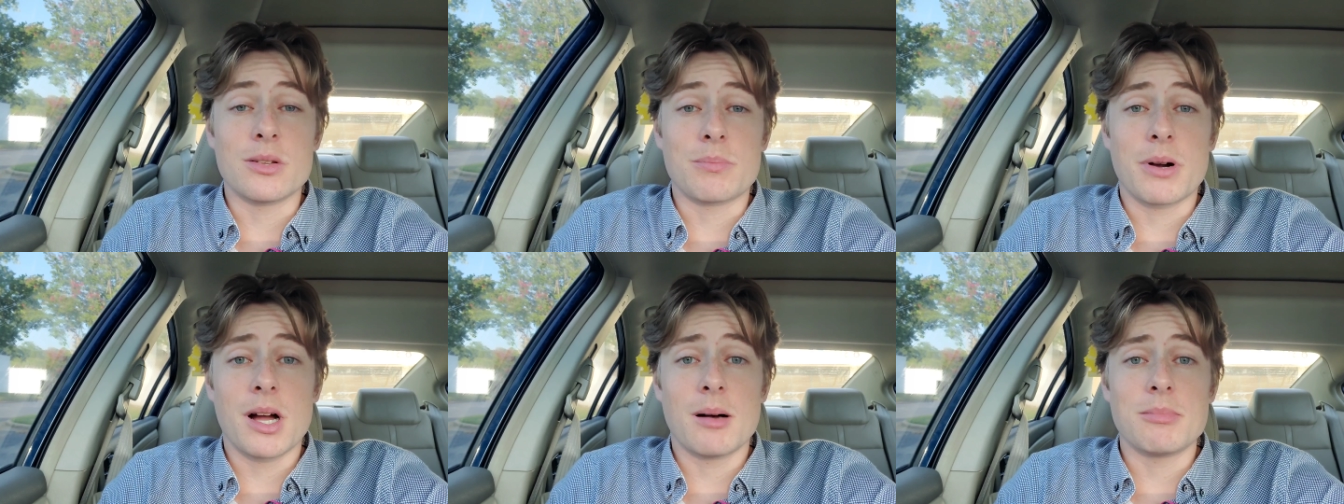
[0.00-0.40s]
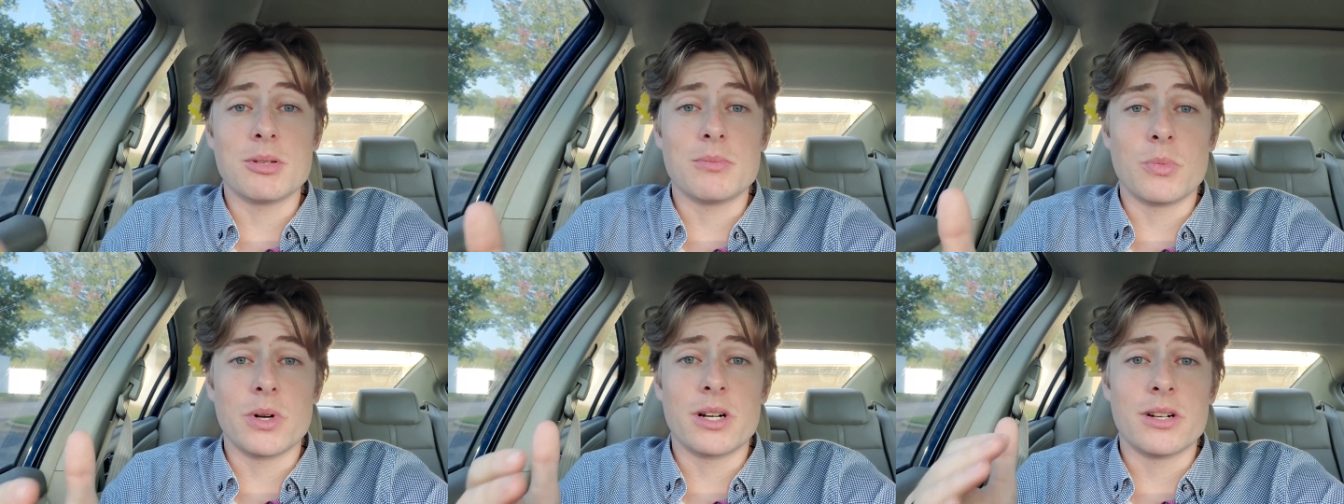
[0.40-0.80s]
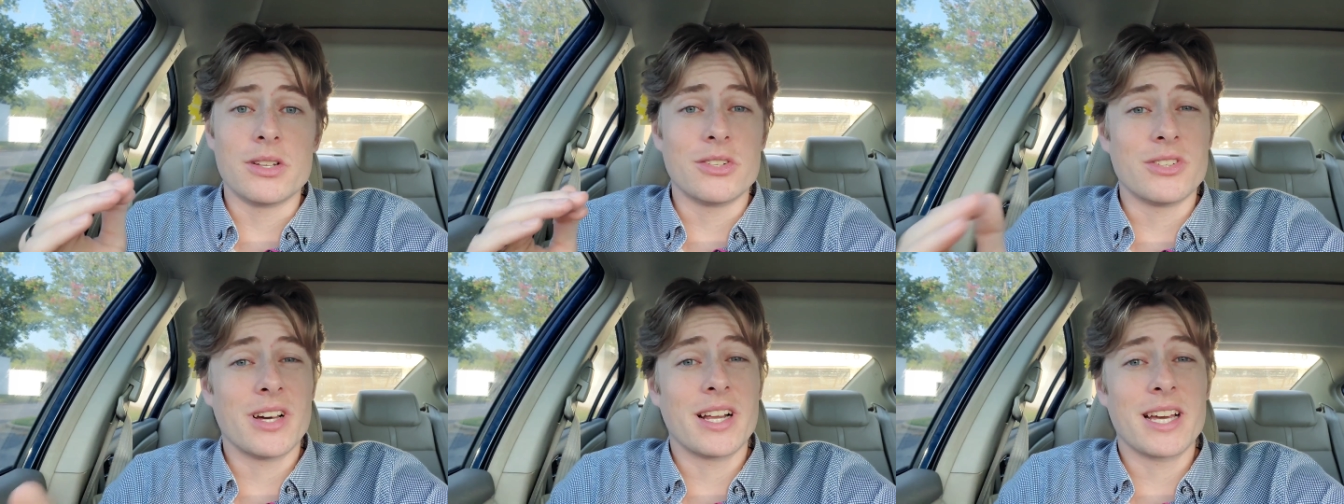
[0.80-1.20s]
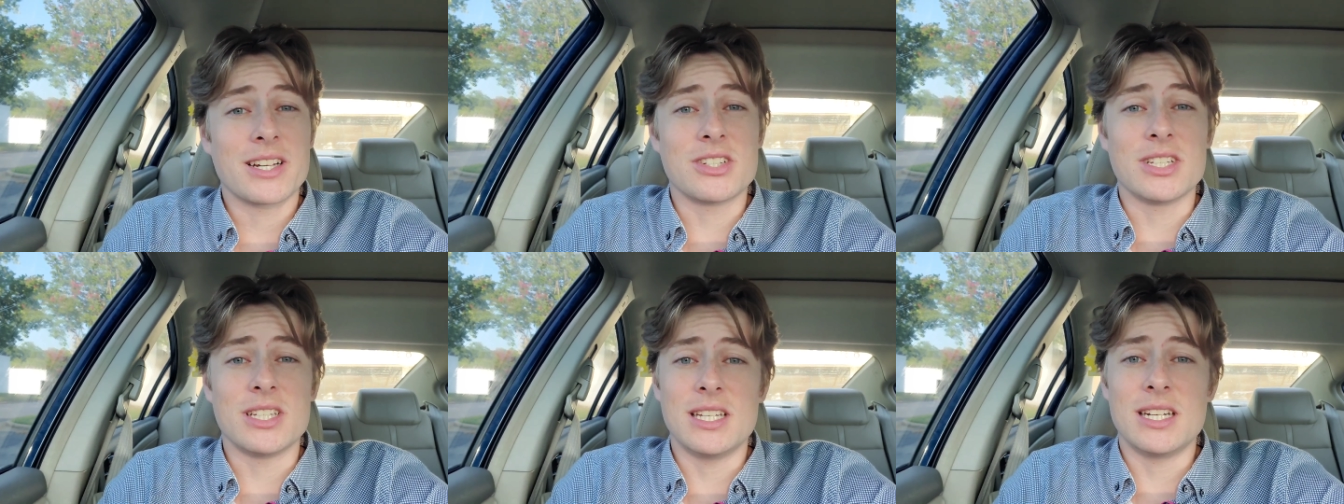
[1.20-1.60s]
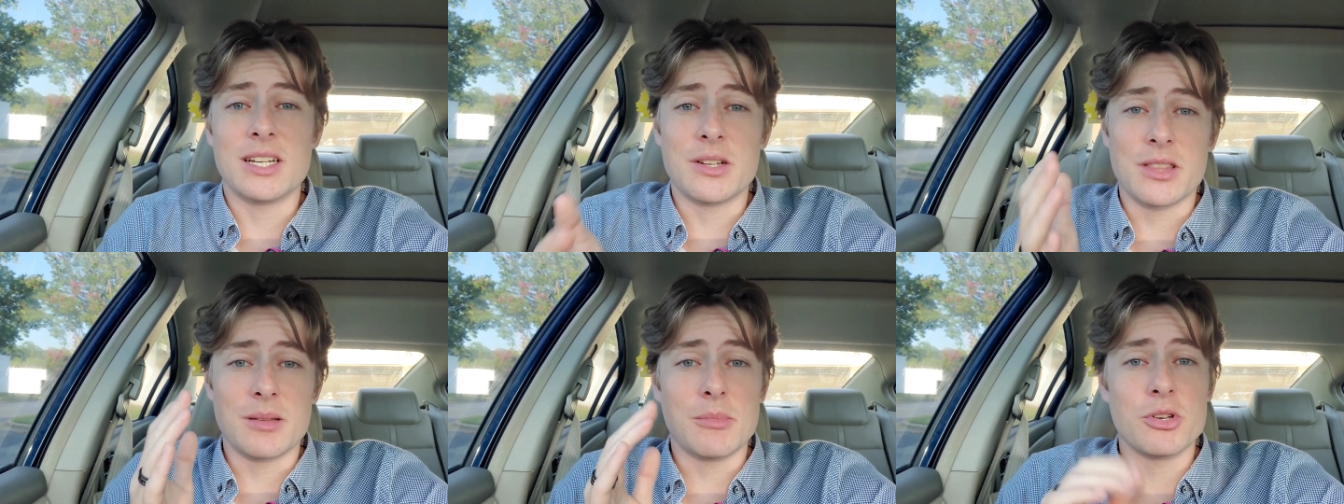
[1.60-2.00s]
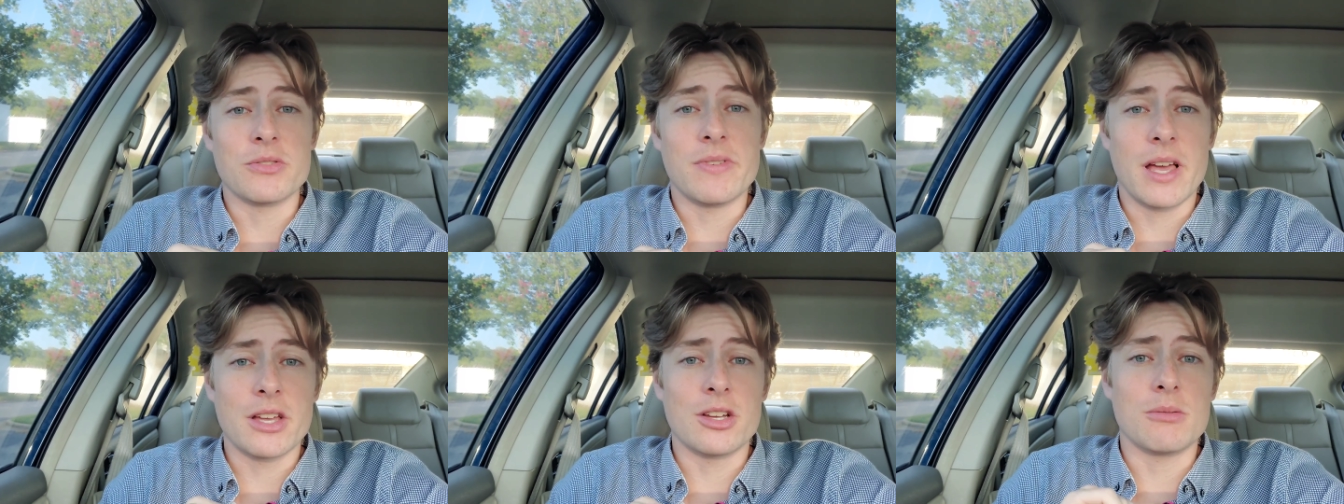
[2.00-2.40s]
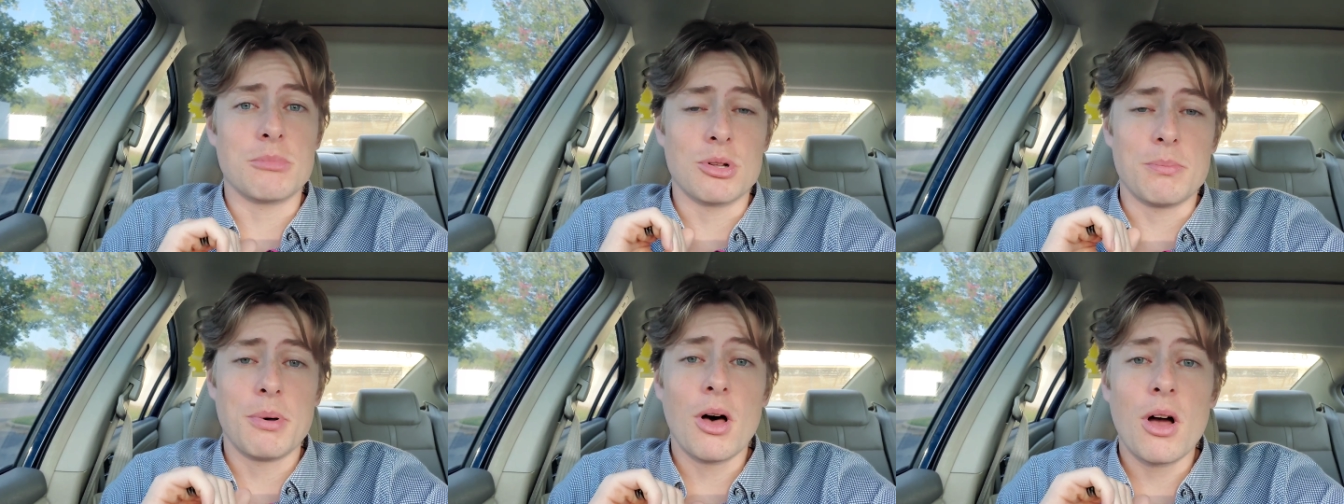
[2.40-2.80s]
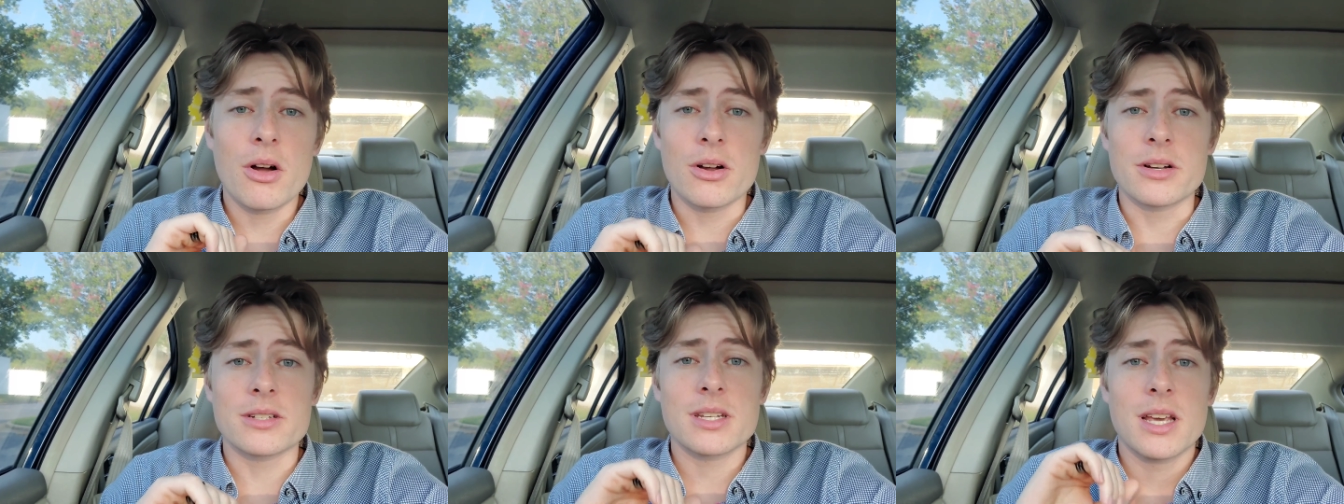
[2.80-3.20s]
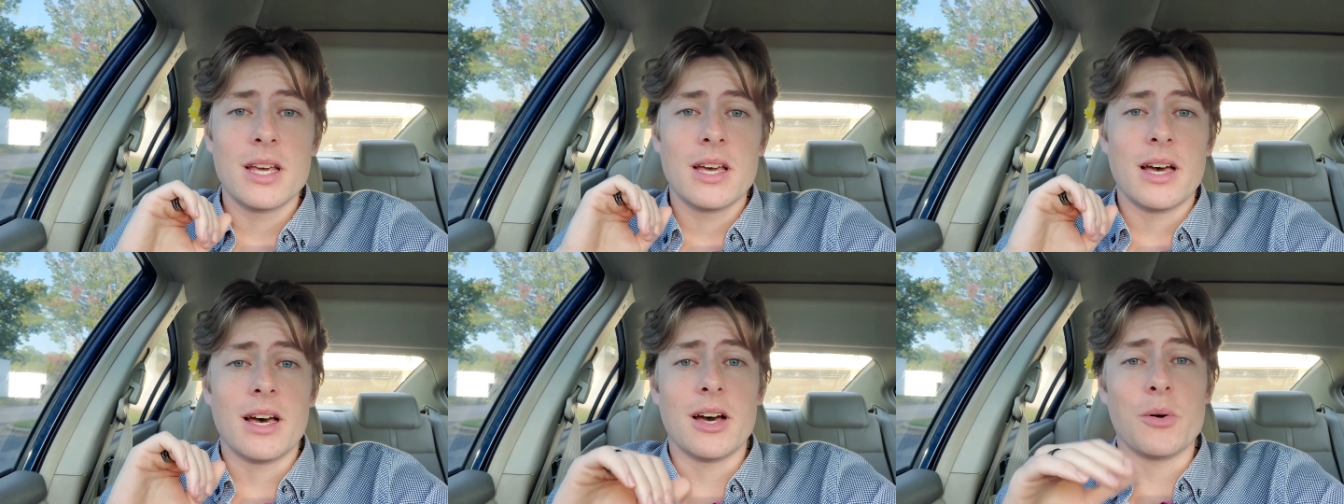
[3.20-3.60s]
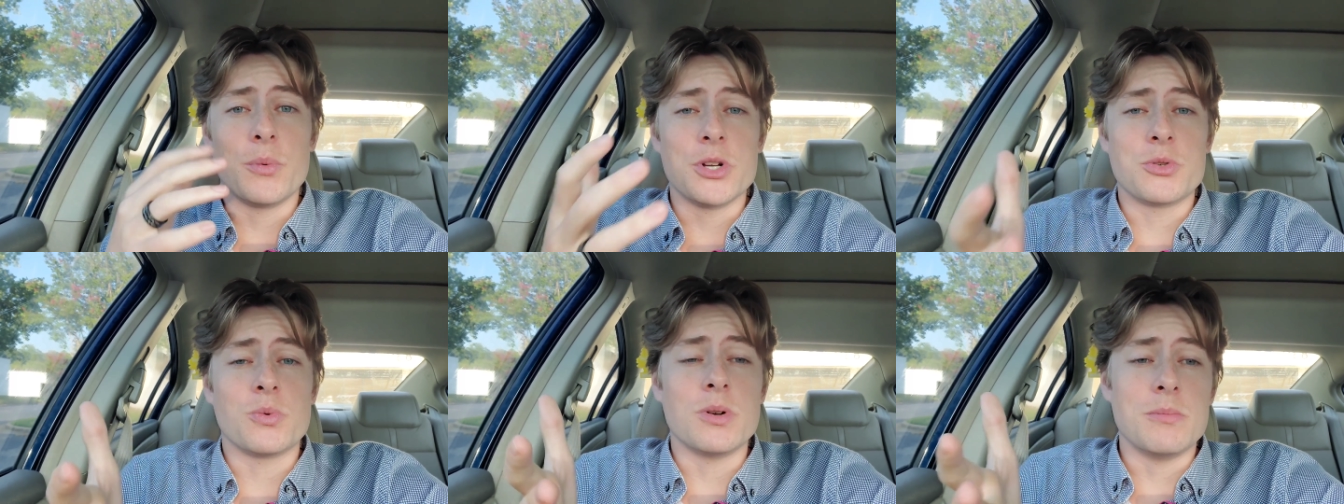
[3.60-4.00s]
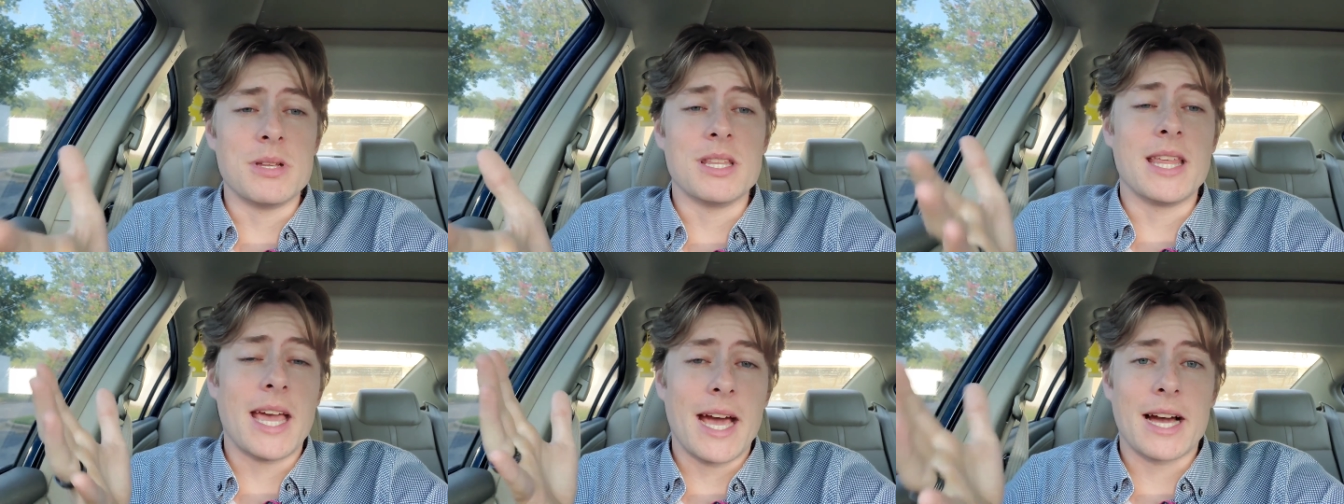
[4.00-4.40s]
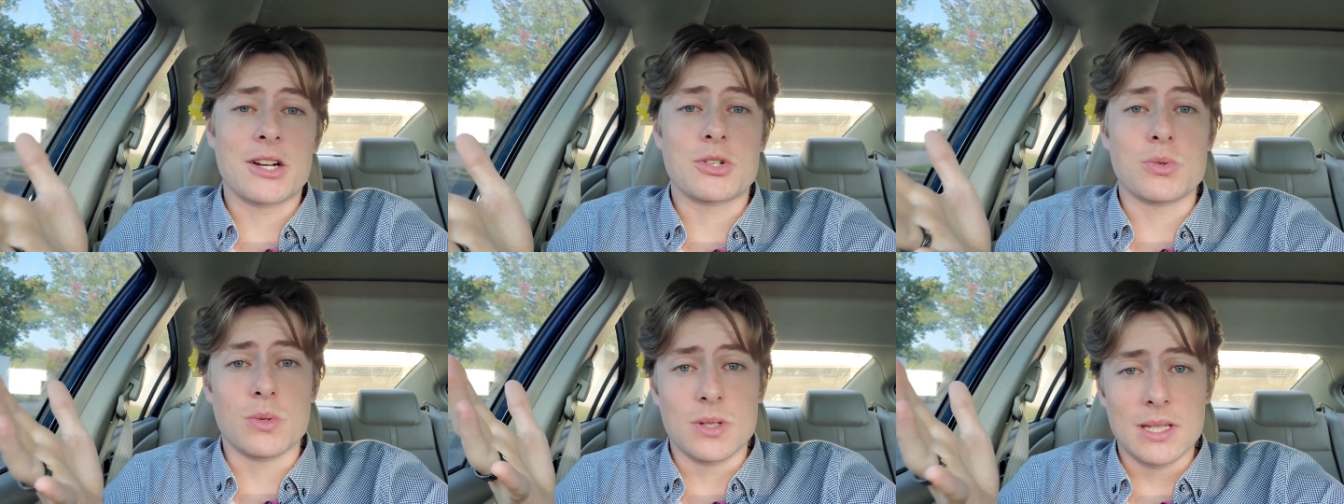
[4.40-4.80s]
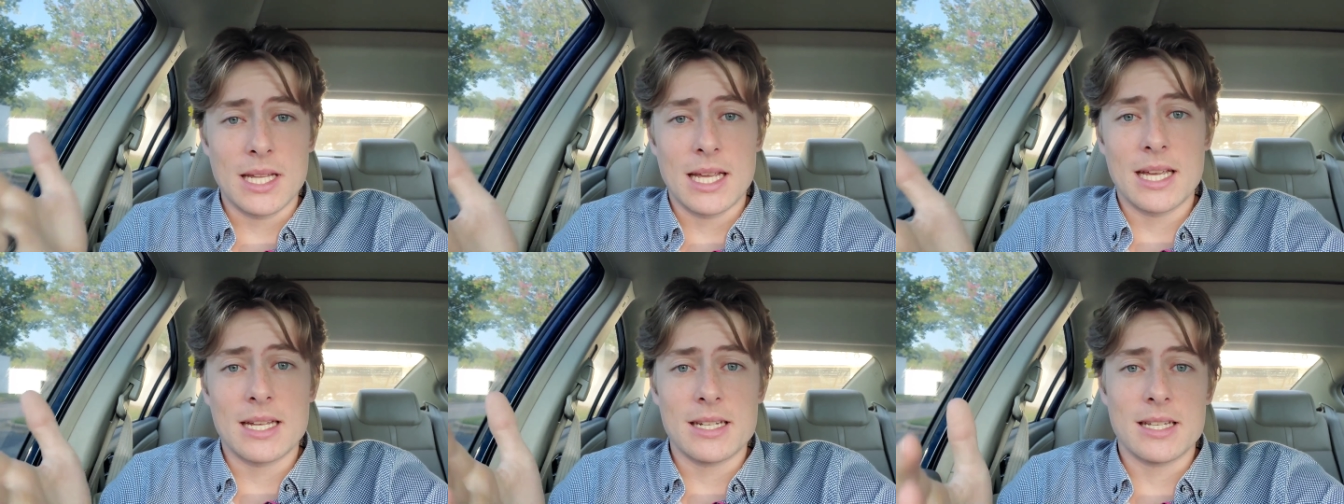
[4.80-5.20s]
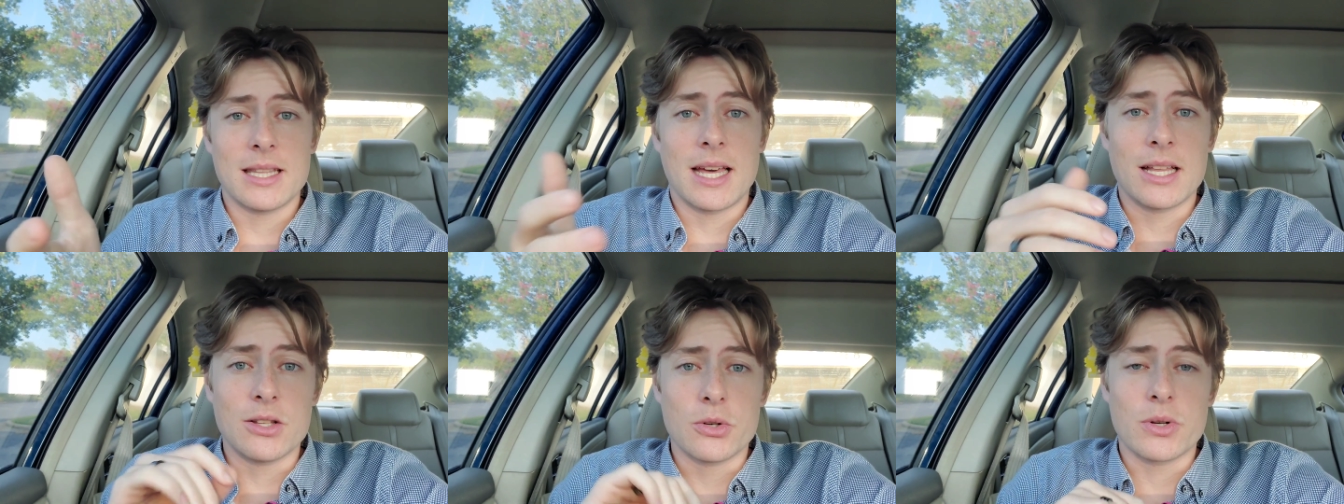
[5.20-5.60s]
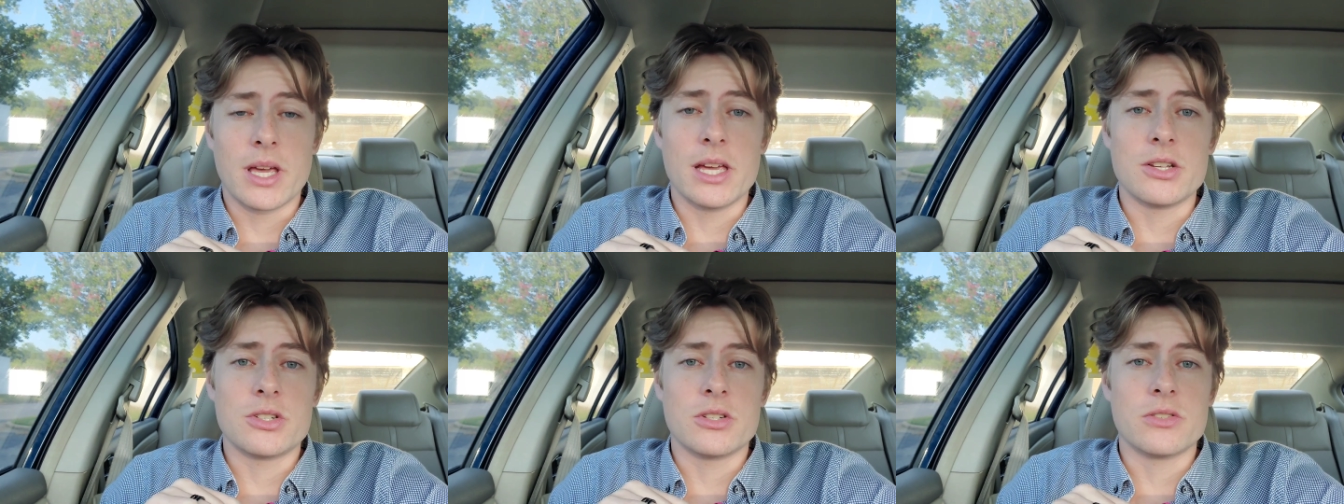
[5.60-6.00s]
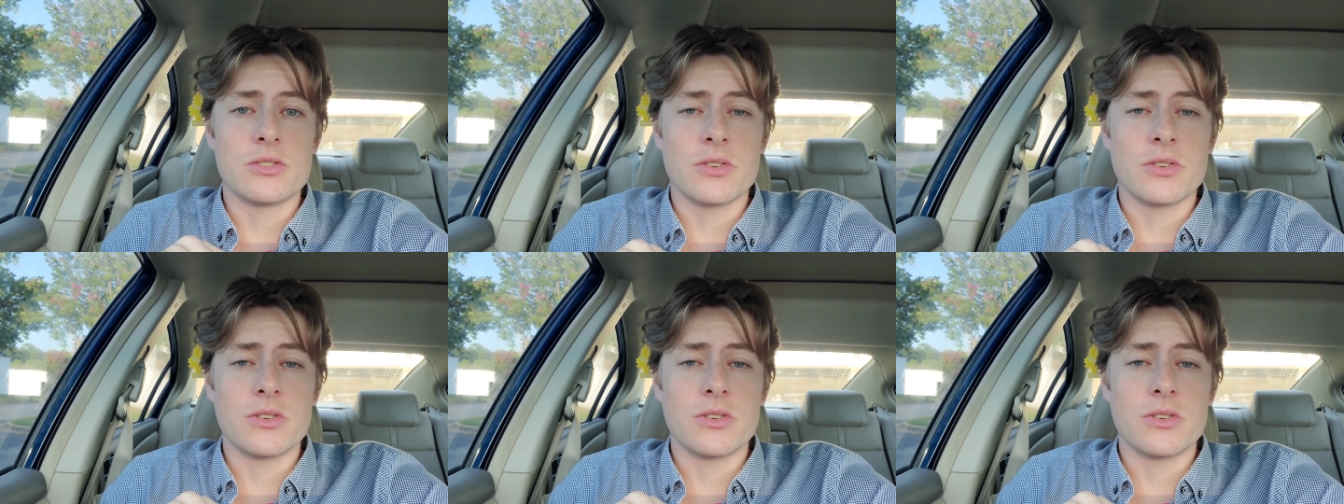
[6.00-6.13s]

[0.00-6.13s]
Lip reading: the problem where you're not actually getting the most valuable part, which would be the actual land in that location.